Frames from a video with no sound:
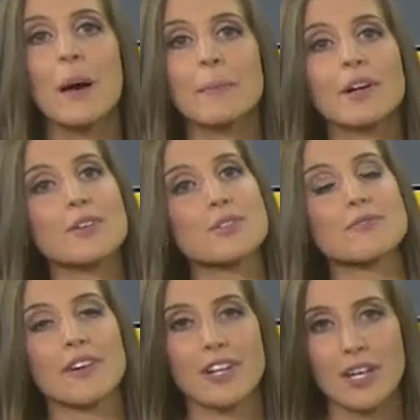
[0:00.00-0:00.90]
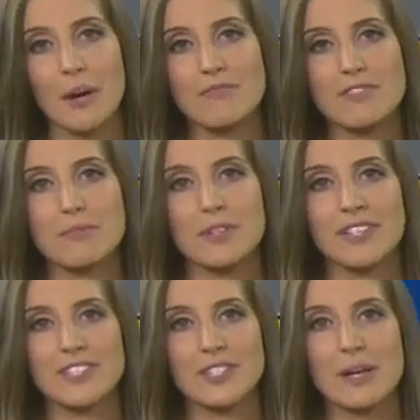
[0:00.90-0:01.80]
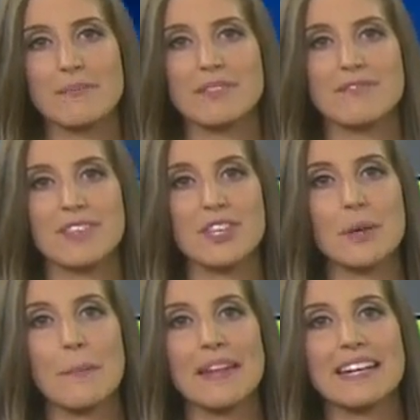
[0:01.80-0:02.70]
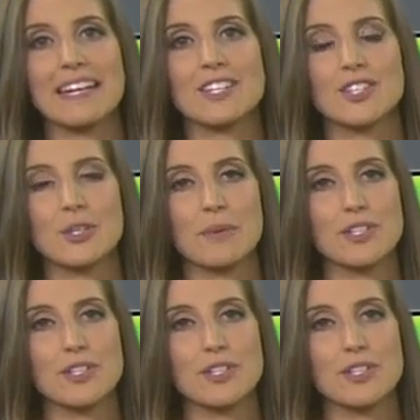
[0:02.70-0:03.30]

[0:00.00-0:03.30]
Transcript: but also very comfortable in terms of the humidity too.